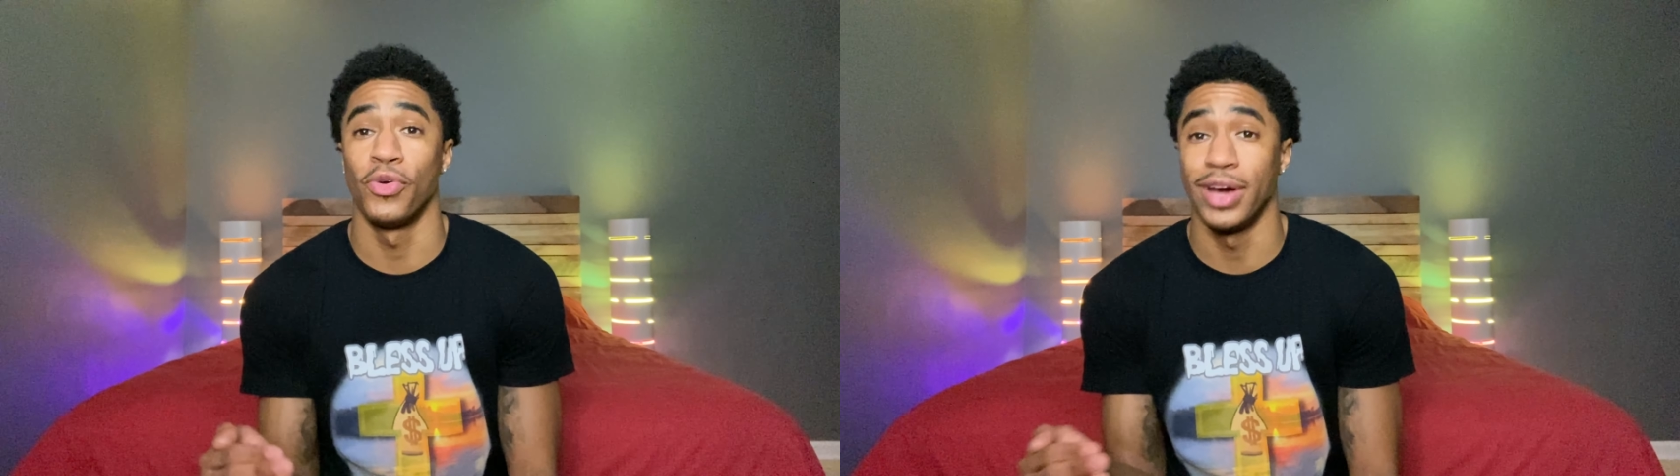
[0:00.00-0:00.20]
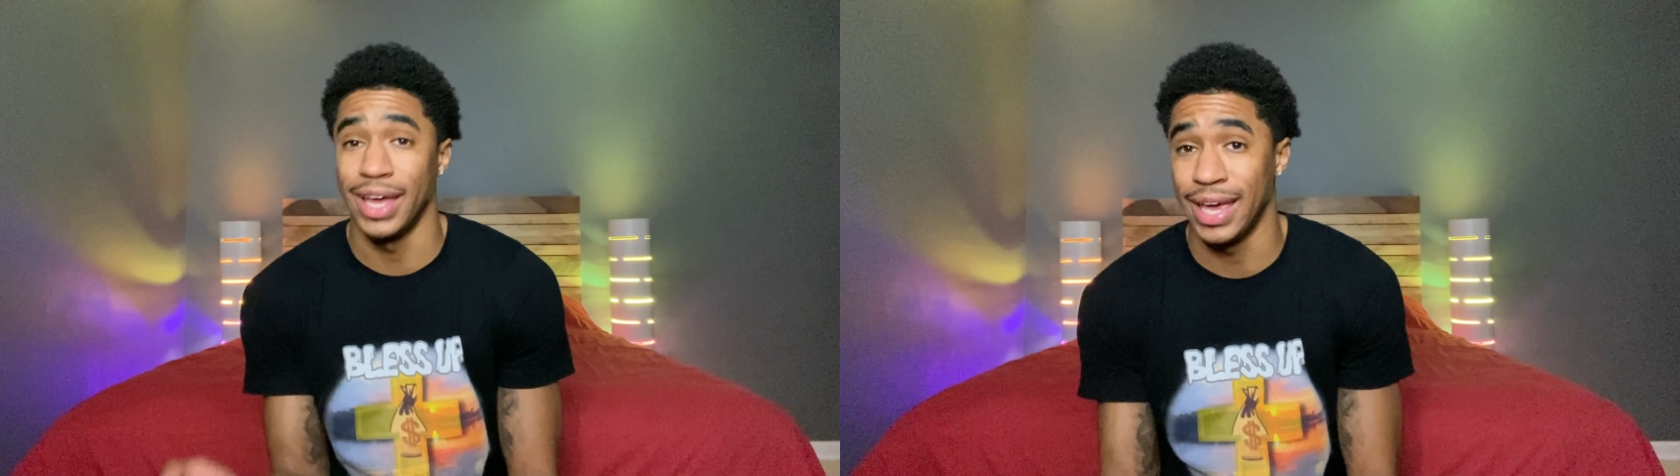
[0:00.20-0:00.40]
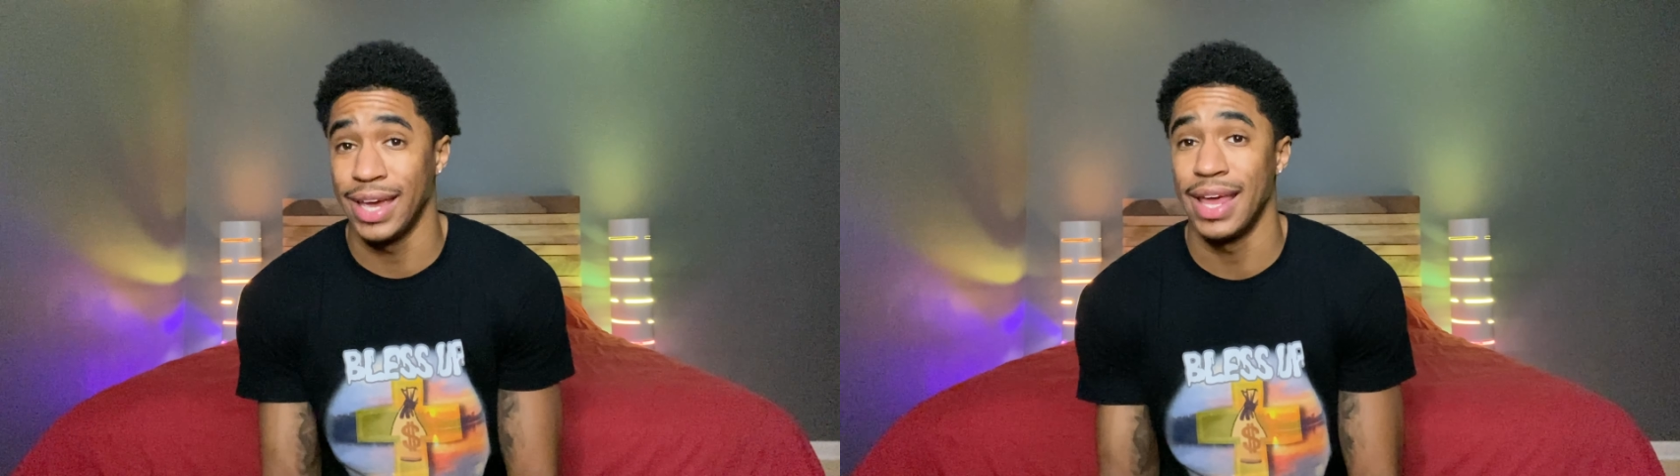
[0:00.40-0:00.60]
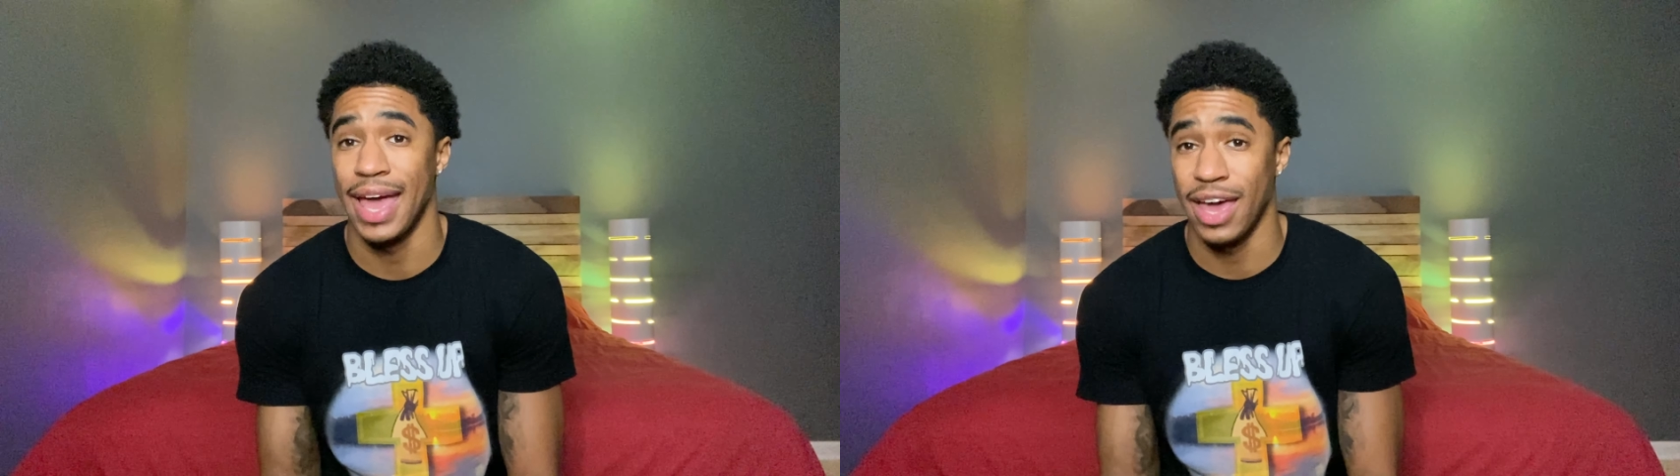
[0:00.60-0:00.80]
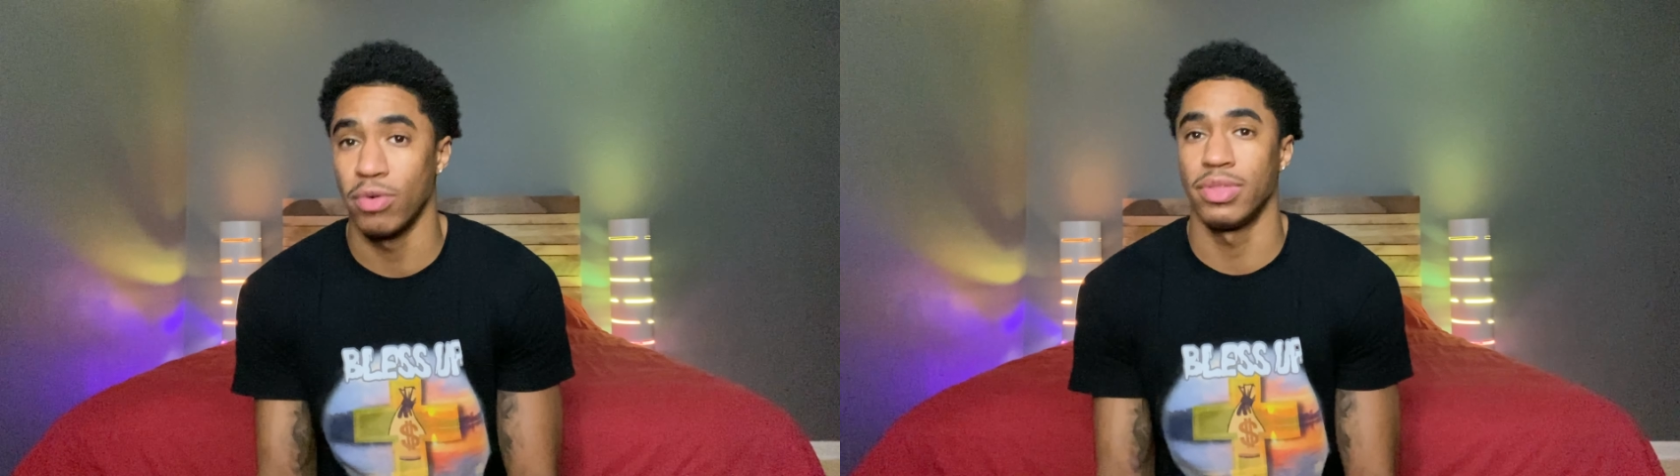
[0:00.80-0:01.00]
head
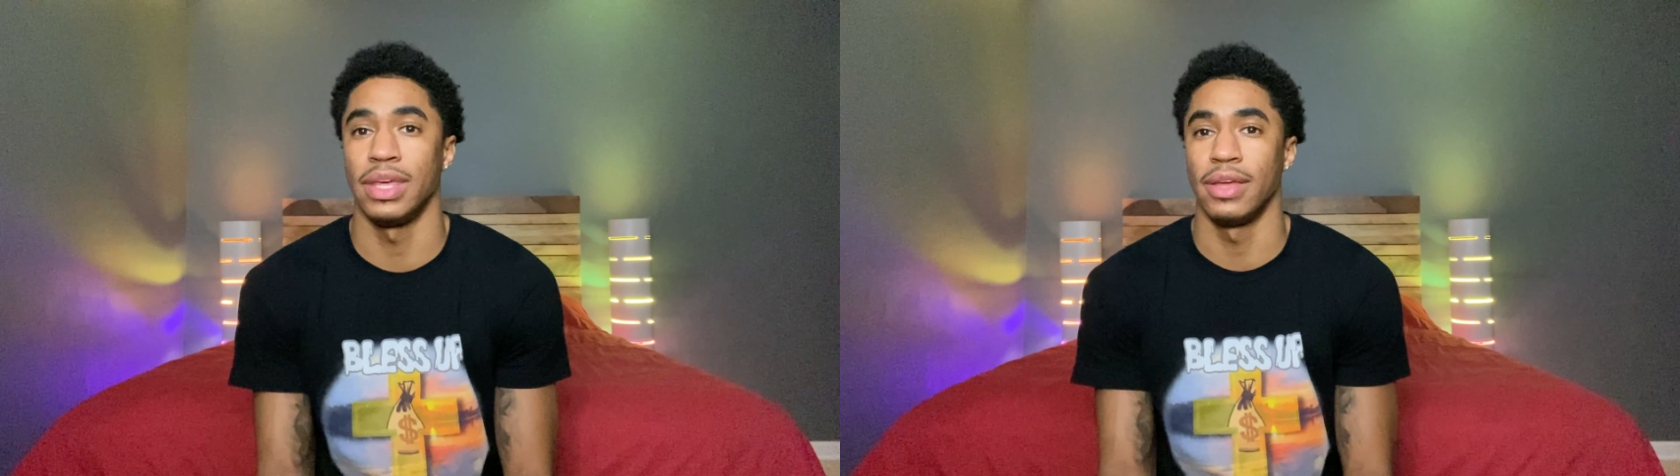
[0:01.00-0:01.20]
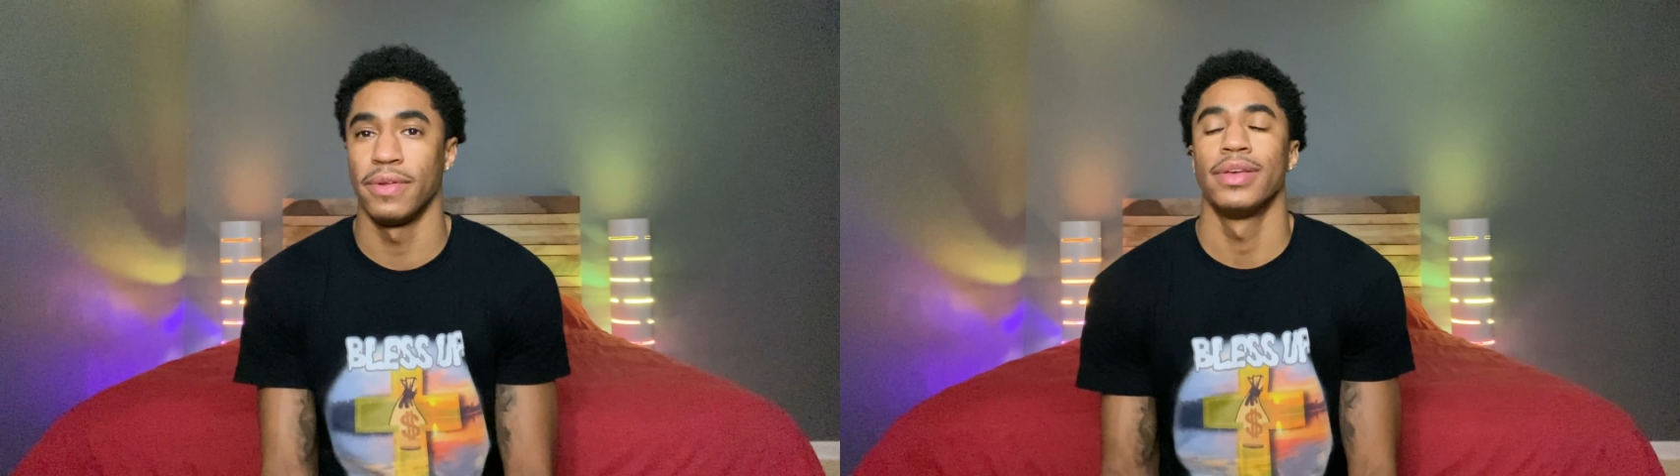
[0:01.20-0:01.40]
healthy.